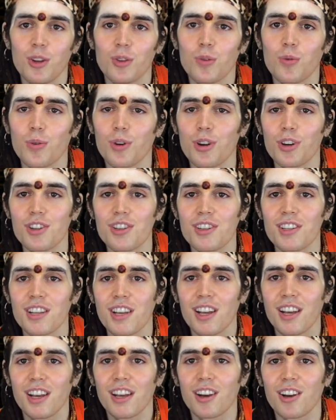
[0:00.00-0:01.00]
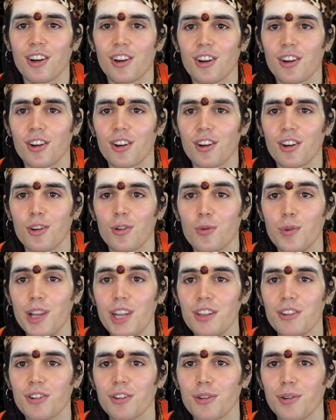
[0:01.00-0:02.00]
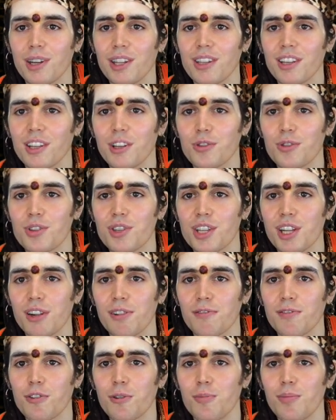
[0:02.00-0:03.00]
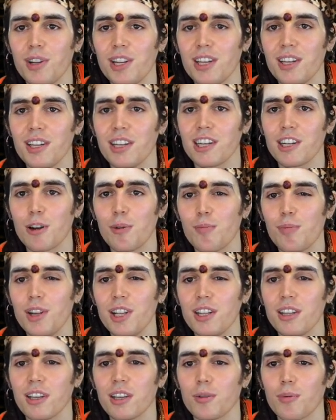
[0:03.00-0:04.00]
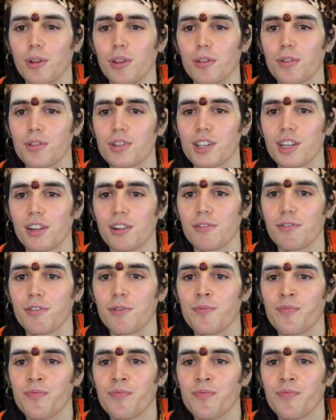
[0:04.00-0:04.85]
towards reintegrating yourself completely, completing with yourself.